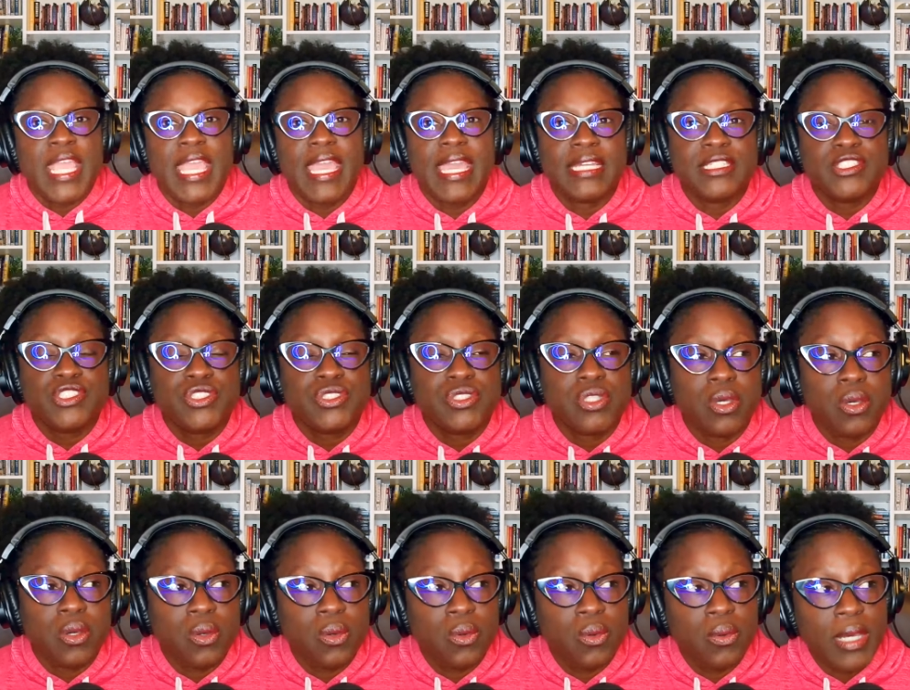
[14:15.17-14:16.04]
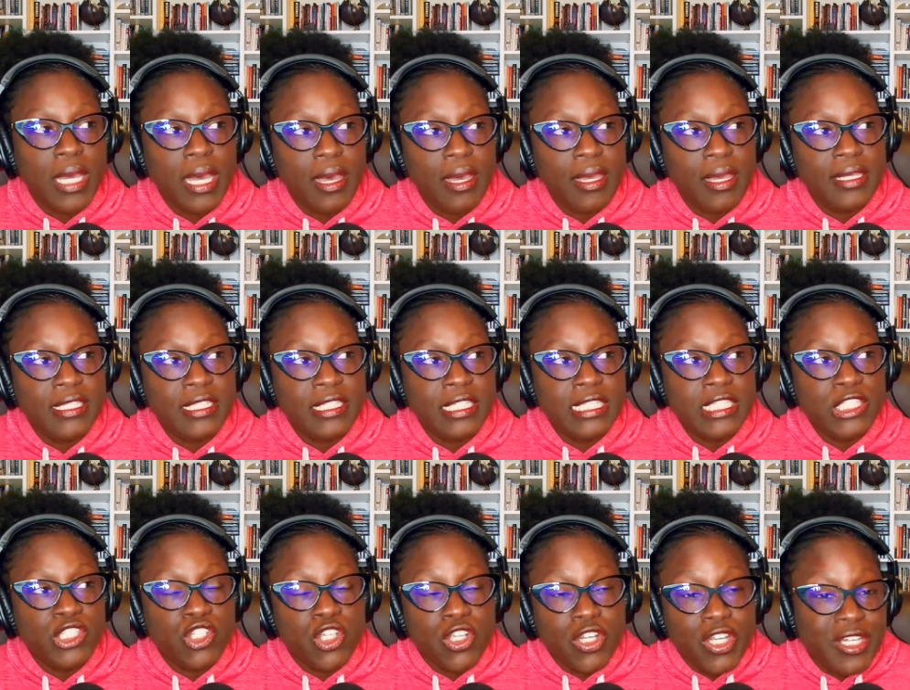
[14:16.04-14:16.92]
And so
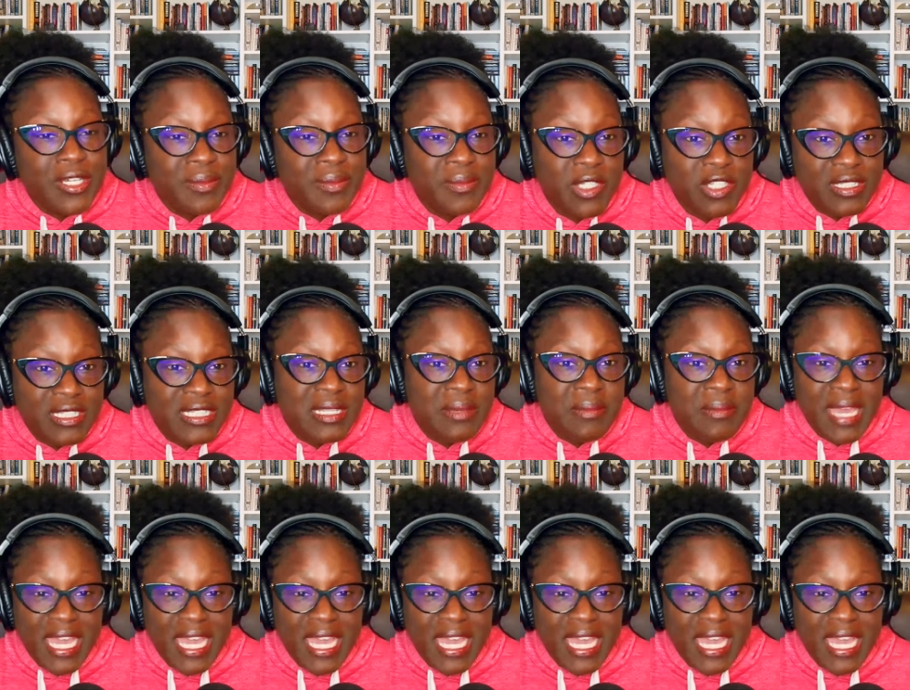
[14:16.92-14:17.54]
your community